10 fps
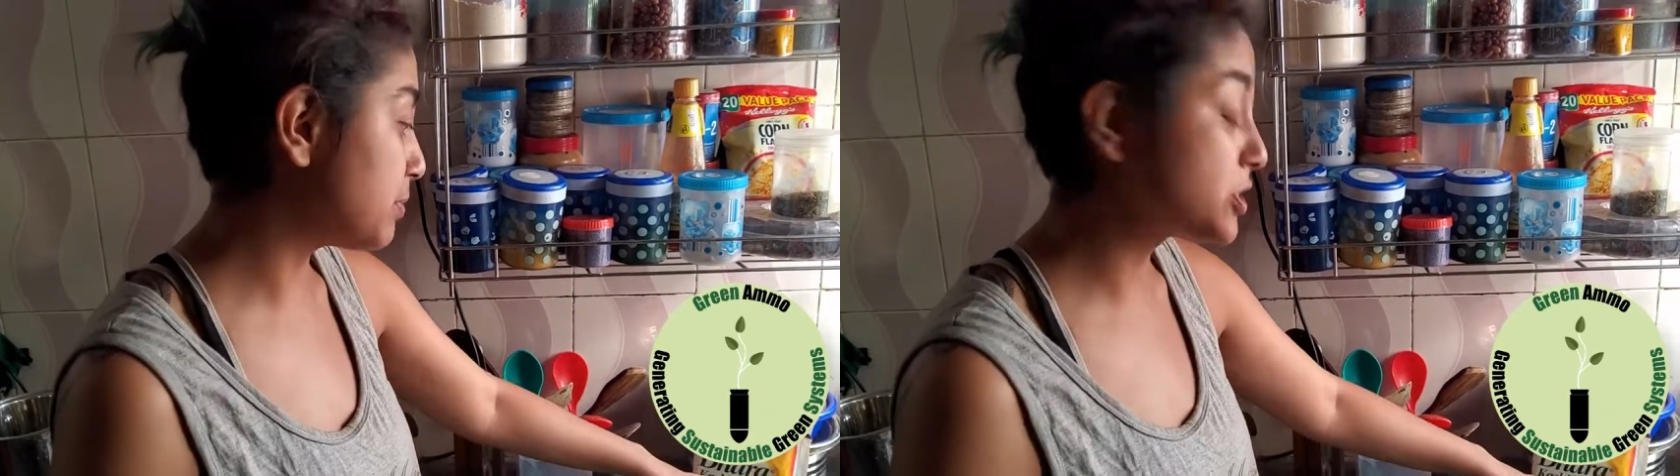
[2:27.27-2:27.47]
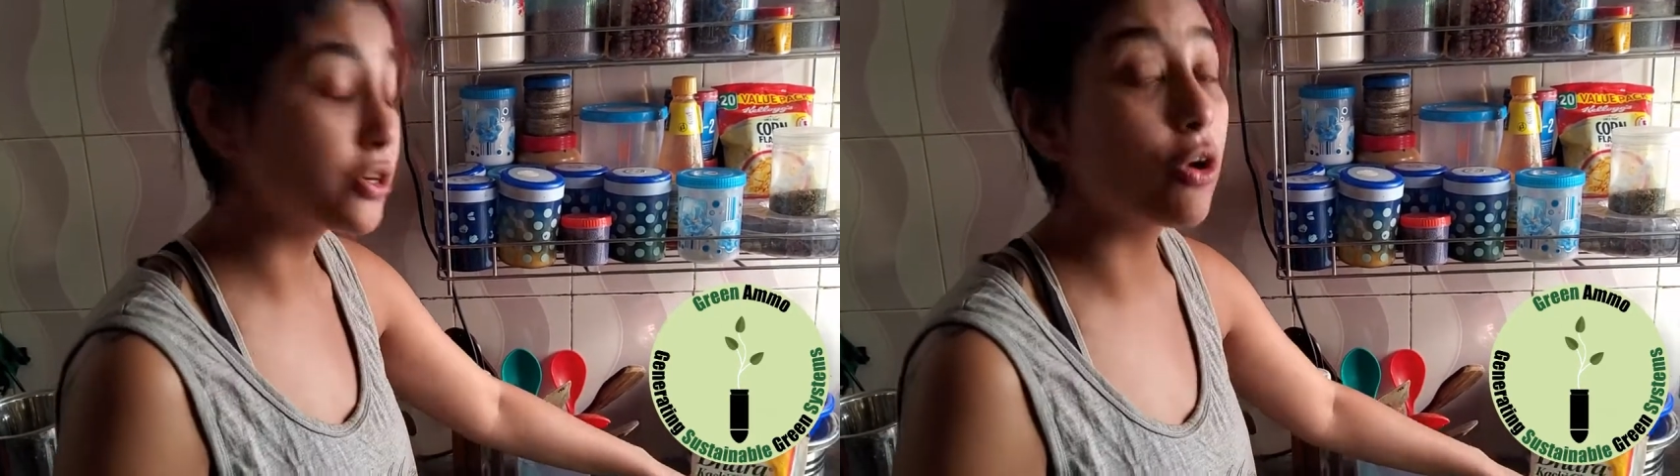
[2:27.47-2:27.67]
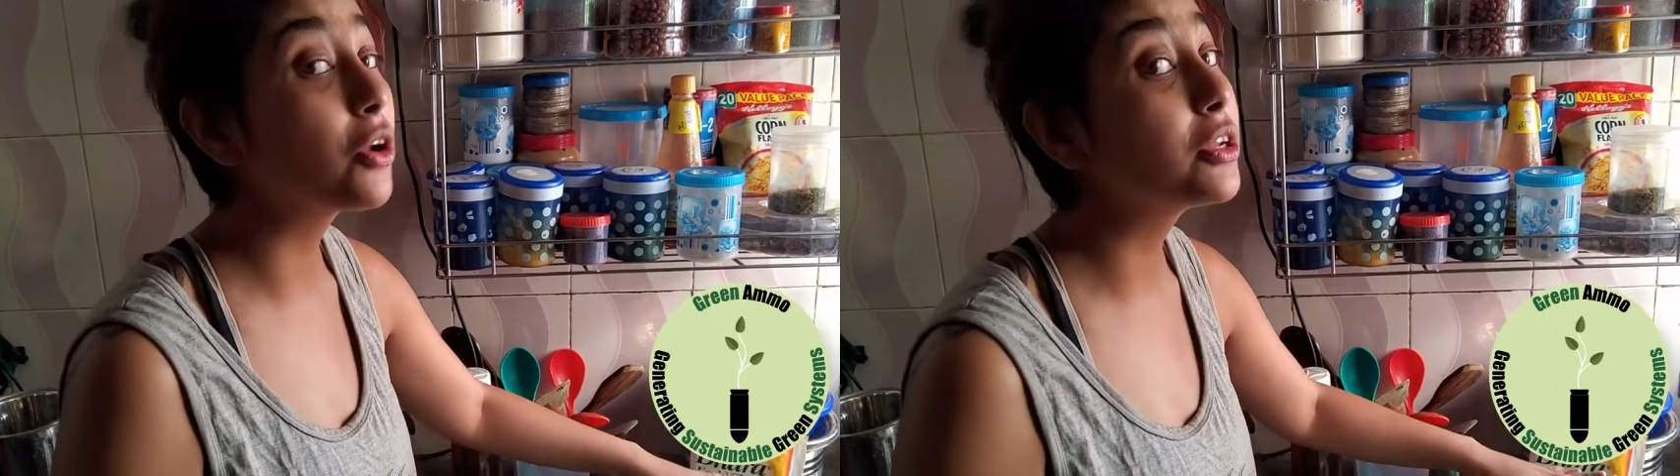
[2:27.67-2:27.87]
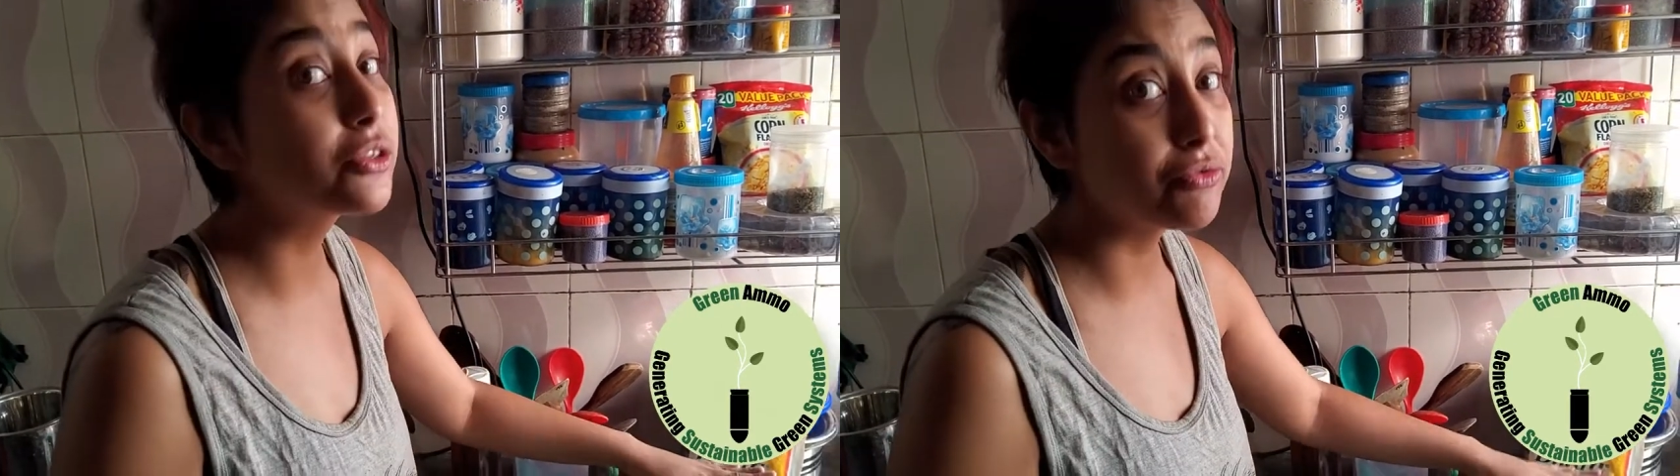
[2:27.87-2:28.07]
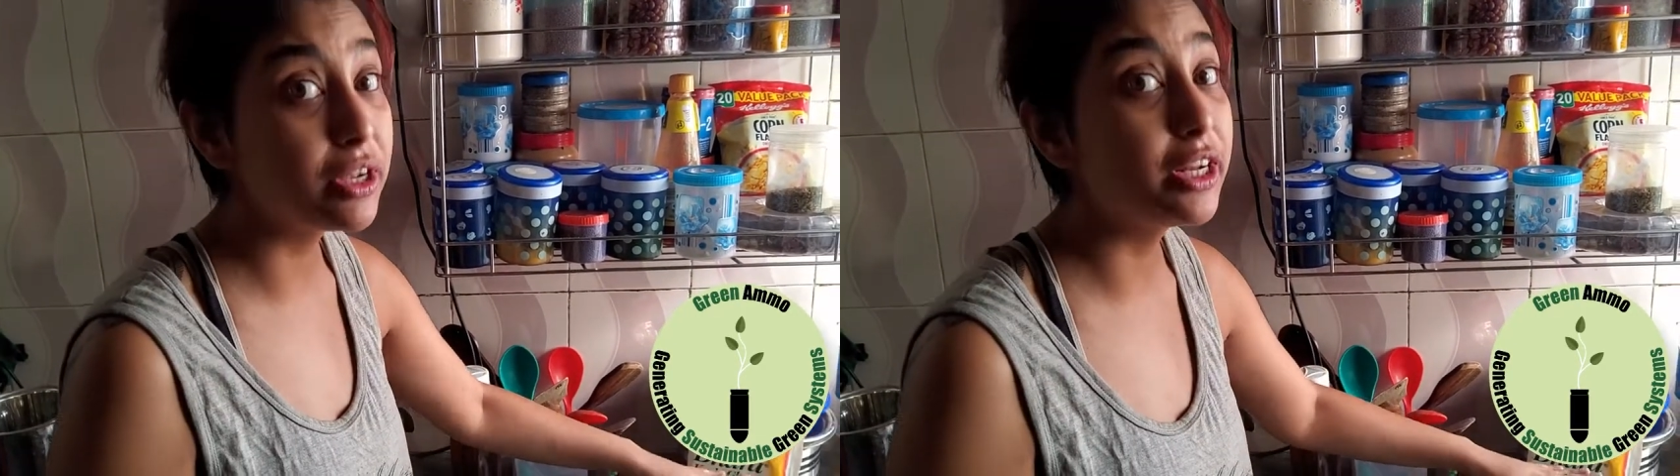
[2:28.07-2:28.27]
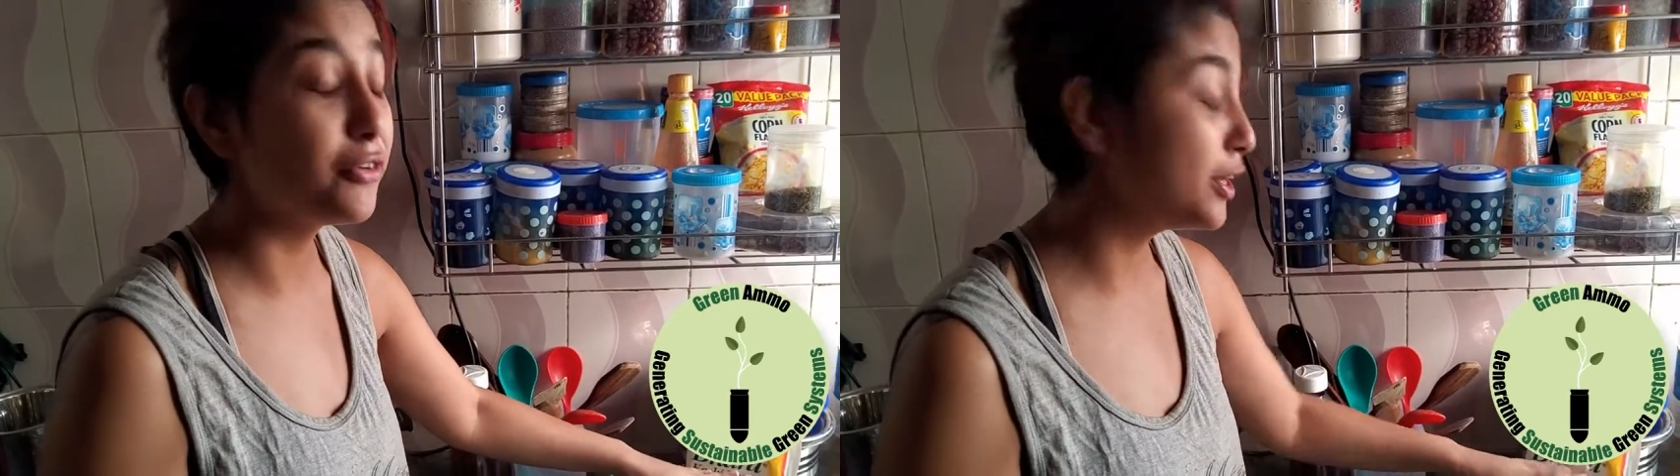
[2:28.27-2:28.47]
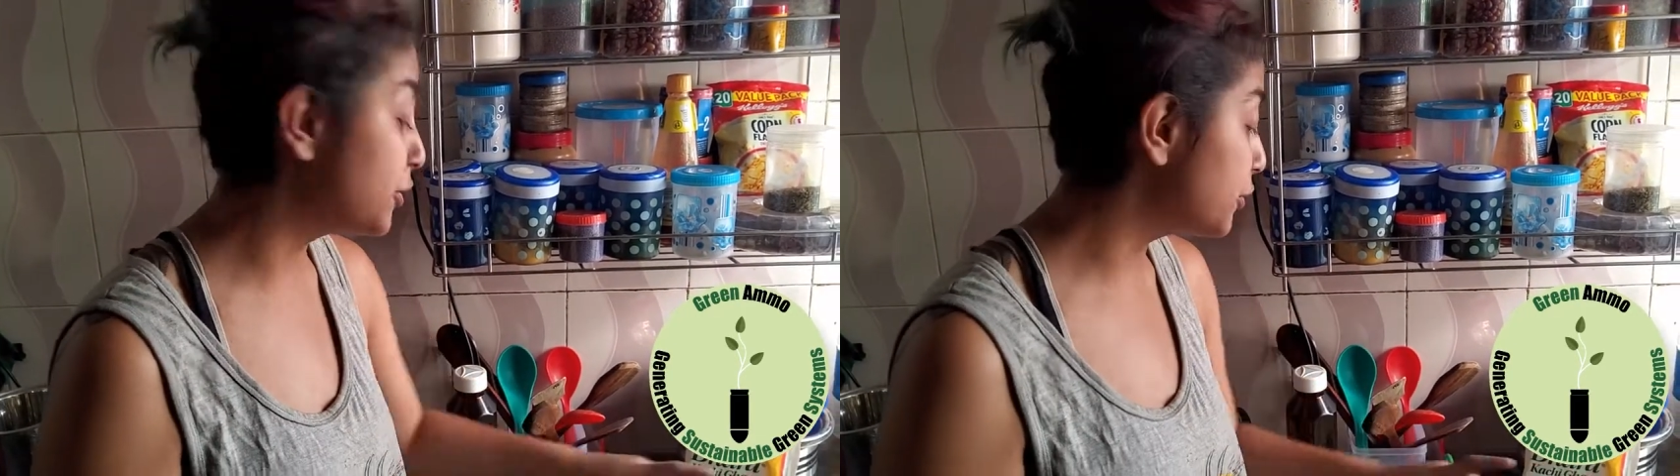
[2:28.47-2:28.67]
mustard oil is really, really